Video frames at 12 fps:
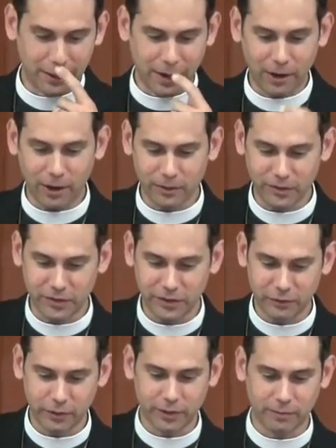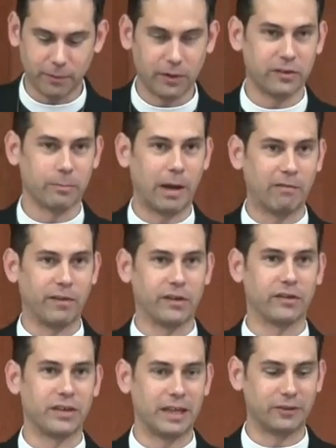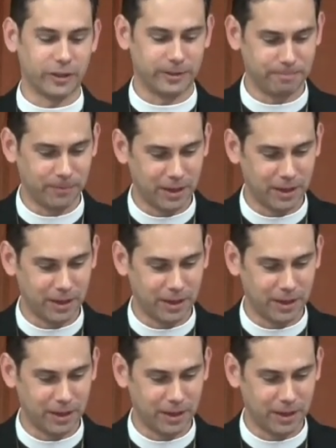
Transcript: Gerhard's district of, this is about visitation.